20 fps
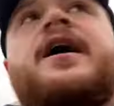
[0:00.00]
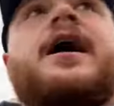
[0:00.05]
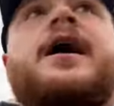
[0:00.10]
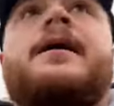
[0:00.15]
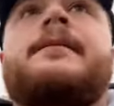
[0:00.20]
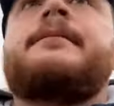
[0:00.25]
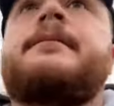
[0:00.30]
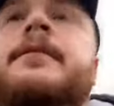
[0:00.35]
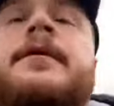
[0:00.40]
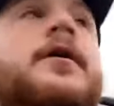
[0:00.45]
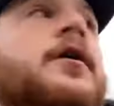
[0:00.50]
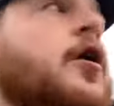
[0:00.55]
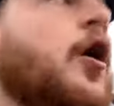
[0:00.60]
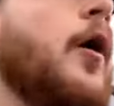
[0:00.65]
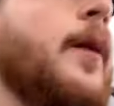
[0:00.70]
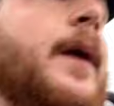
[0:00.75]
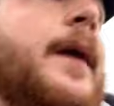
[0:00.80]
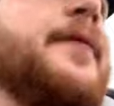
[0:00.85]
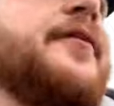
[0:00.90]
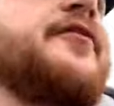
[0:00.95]

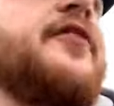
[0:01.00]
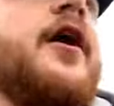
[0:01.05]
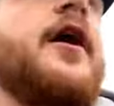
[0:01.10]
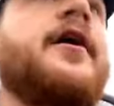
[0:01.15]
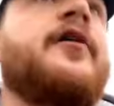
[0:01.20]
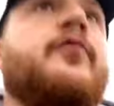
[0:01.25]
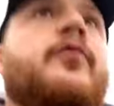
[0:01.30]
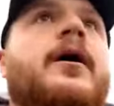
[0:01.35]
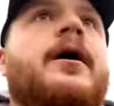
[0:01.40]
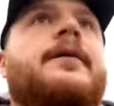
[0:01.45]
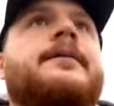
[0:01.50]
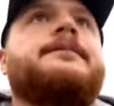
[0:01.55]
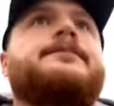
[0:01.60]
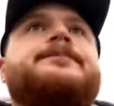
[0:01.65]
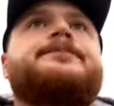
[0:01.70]
on the other side as well.